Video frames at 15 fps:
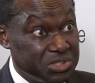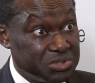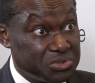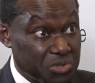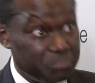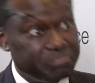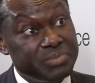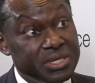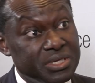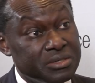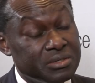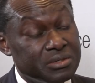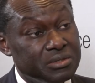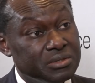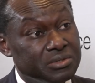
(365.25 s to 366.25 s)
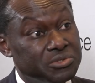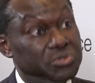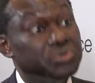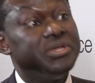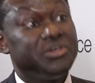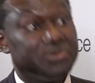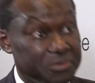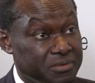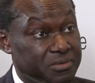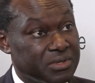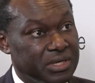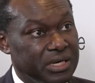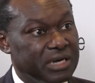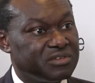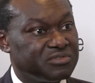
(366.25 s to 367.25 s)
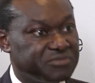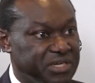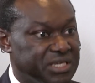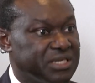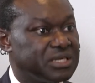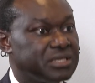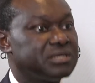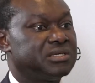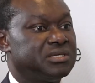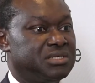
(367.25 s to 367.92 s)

European Union, I think,